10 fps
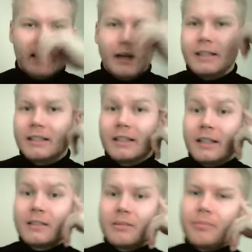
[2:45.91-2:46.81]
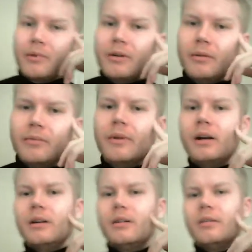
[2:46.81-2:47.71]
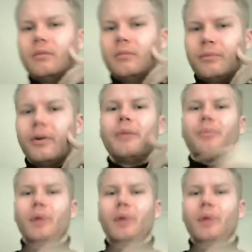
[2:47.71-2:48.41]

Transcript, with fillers: I think that's a very, very, very